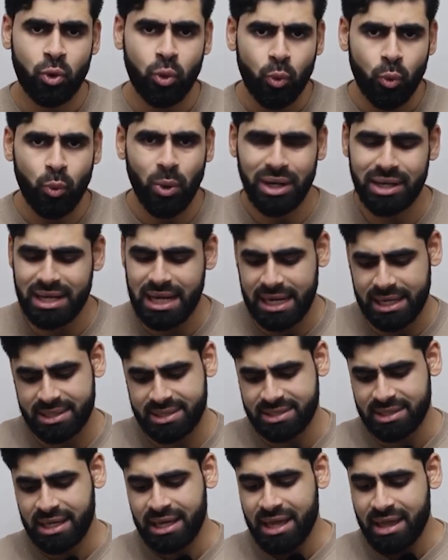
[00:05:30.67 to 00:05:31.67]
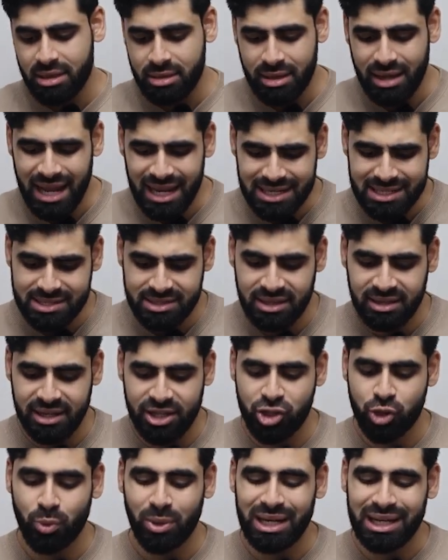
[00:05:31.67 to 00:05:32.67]
What next? The next thing
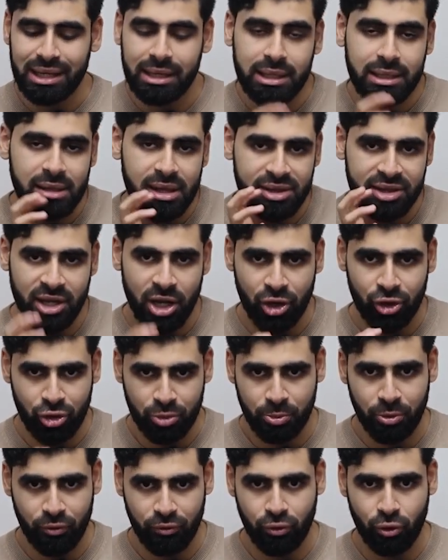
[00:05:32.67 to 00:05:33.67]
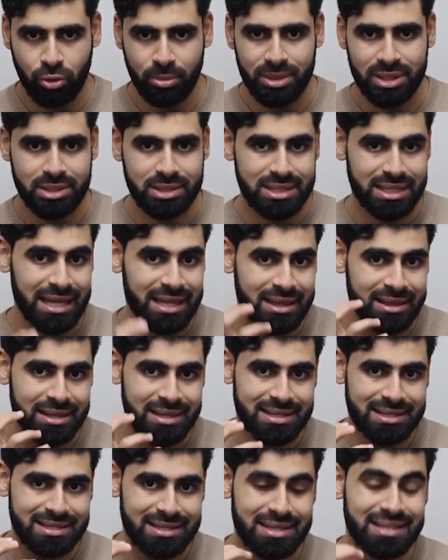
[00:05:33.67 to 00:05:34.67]
is you want to kill the underperformers in
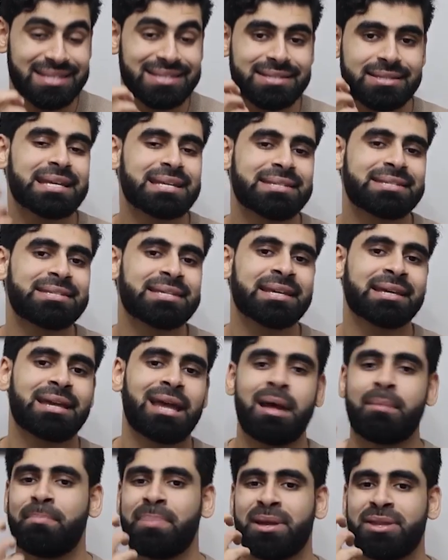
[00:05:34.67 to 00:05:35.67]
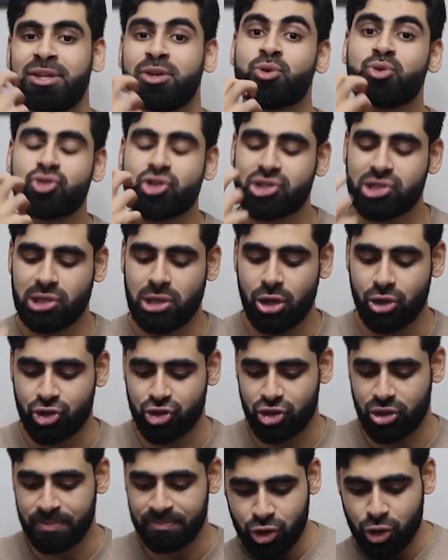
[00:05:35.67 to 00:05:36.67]
this testing campaign that you just
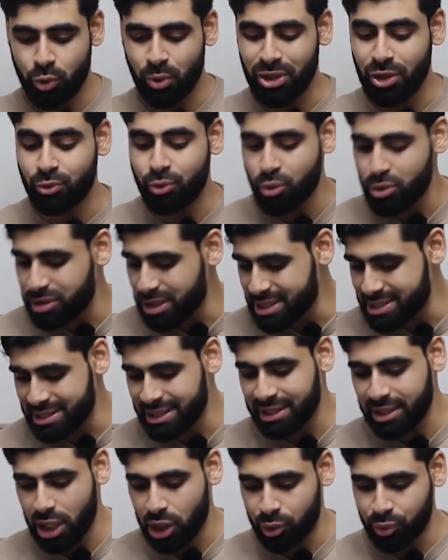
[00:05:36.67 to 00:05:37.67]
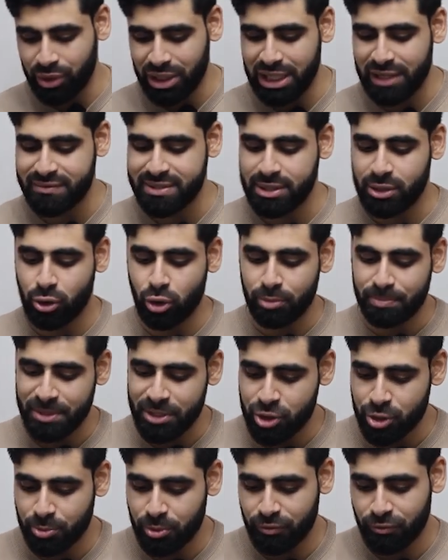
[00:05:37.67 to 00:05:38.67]
launched. So you want to ruthlessly cut creatives that don't
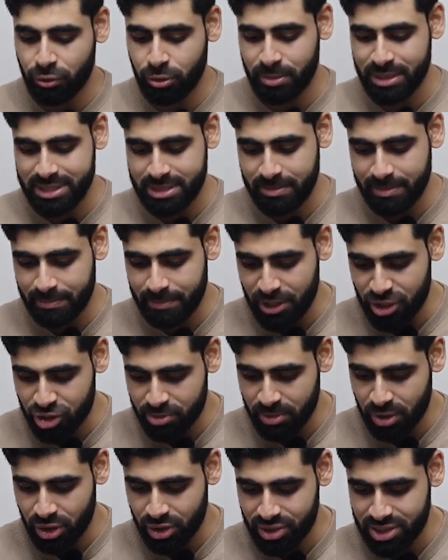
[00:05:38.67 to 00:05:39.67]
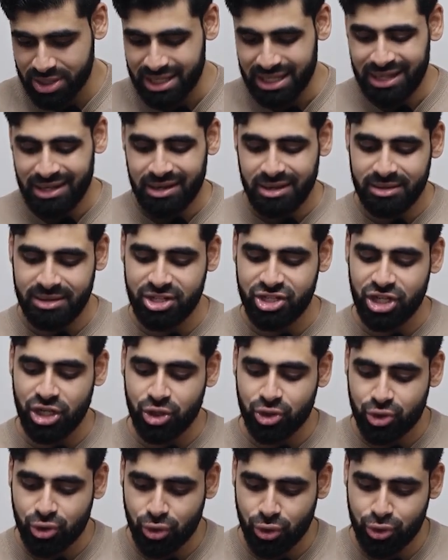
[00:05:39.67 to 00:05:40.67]
meet your performance benchmarks. This
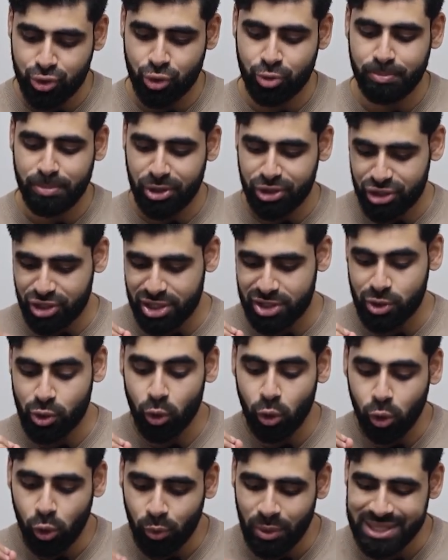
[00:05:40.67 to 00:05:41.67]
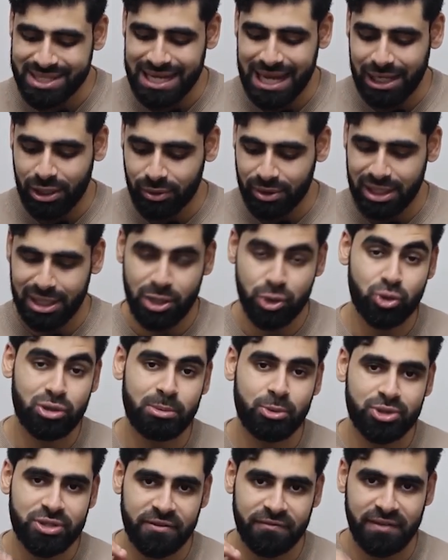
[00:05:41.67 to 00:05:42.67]
ensures your budget is always allocated to the
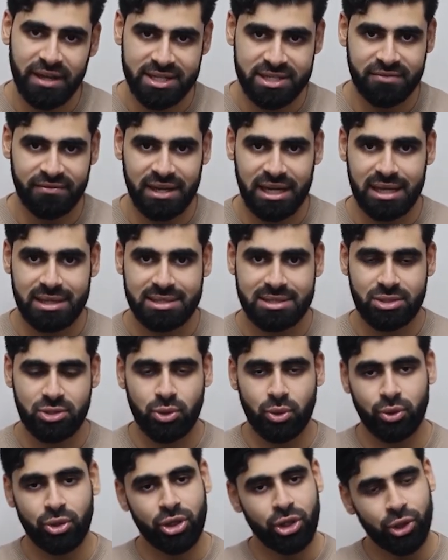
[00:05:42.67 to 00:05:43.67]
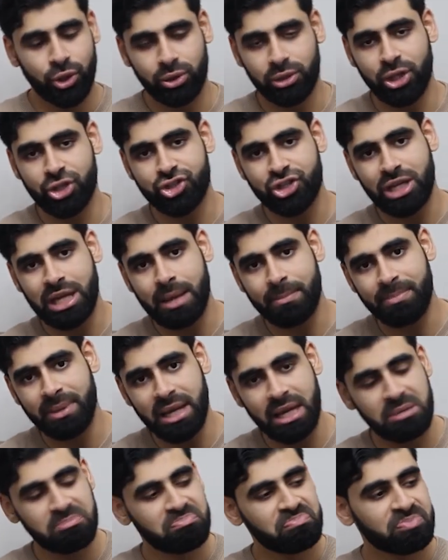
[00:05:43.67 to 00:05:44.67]
most effective ads. So you launch a
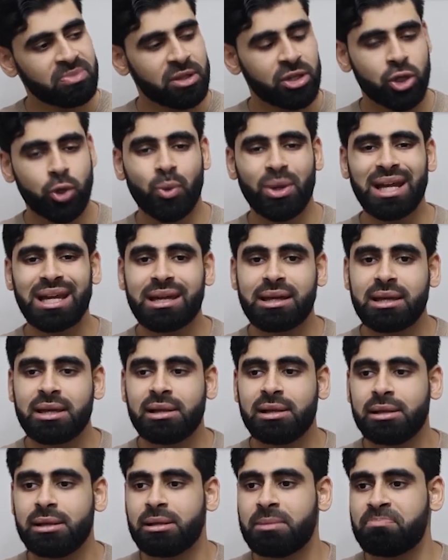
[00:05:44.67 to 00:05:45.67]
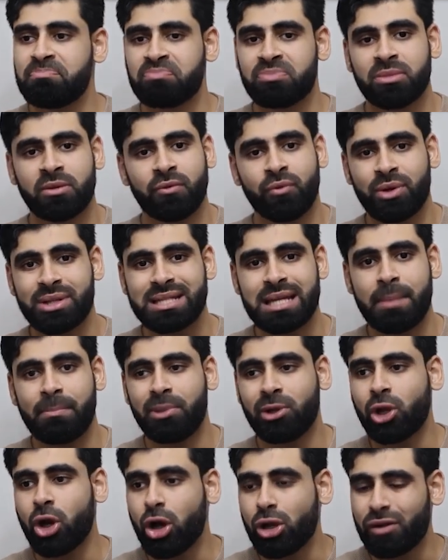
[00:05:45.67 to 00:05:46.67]
campaign, you want to kill, for
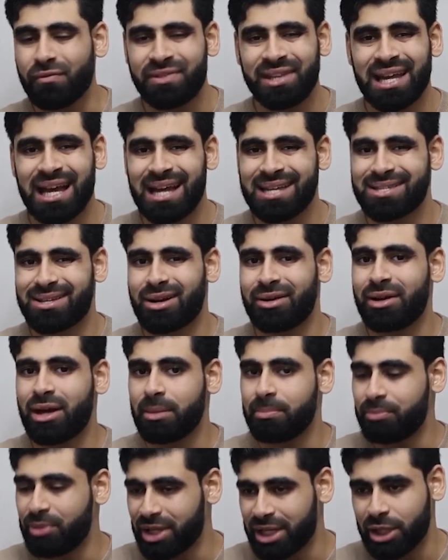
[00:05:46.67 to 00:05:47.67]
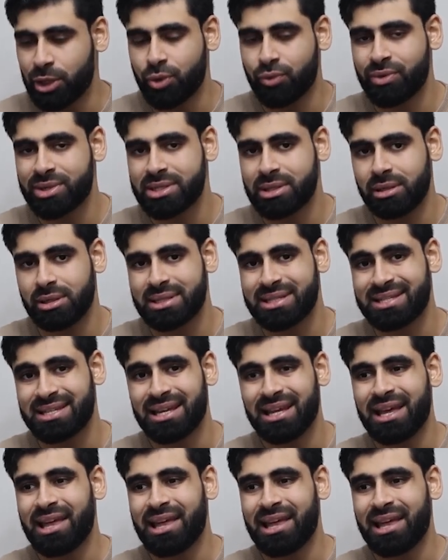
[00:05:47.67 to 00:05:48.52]
example, all of the ads that are not bringing you results.